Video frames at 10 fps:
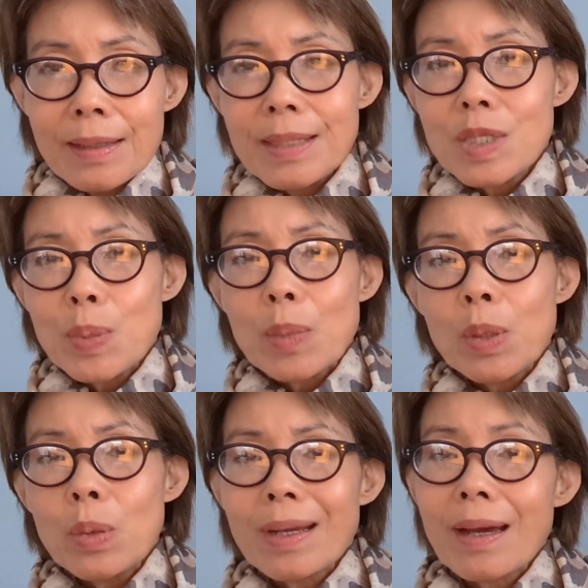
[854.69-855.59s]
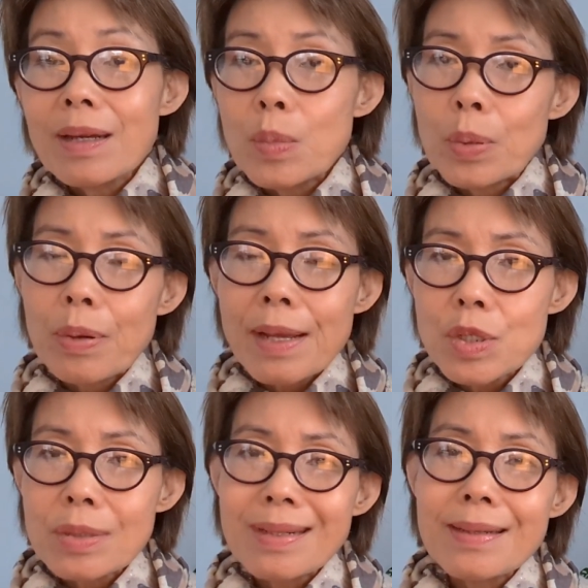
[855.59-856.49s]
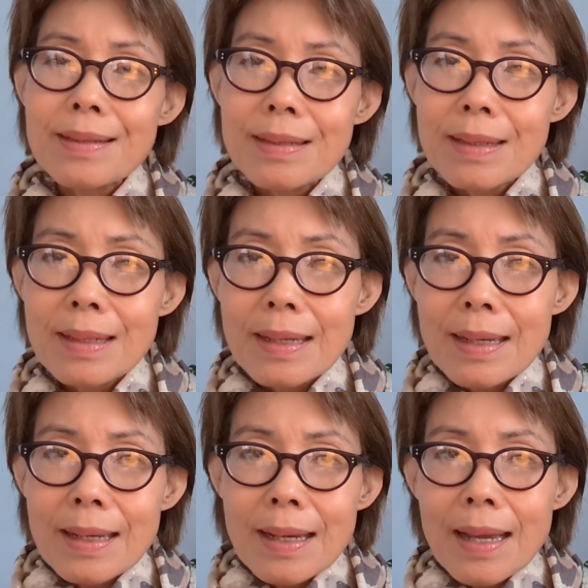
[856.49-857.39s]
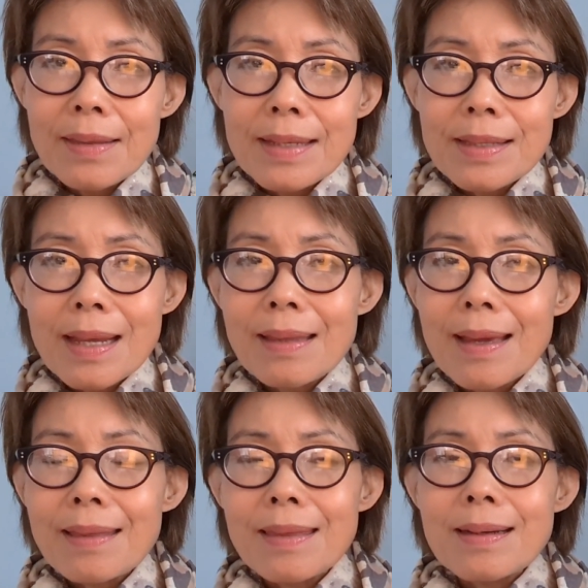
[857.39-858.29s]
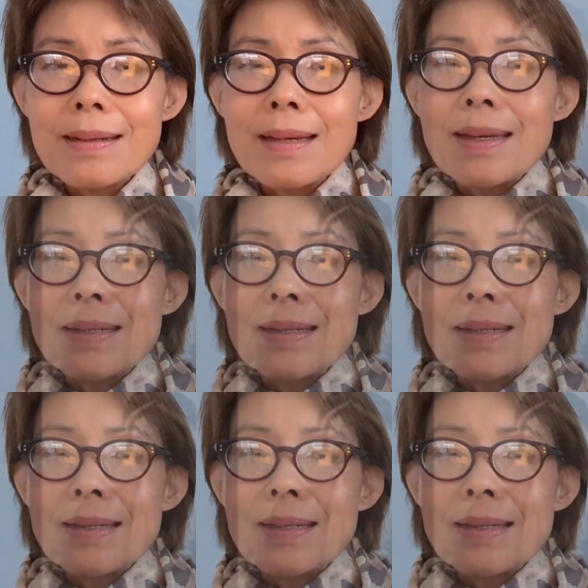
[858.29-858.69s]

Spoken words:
These people were kind of prejudiced, and they say that the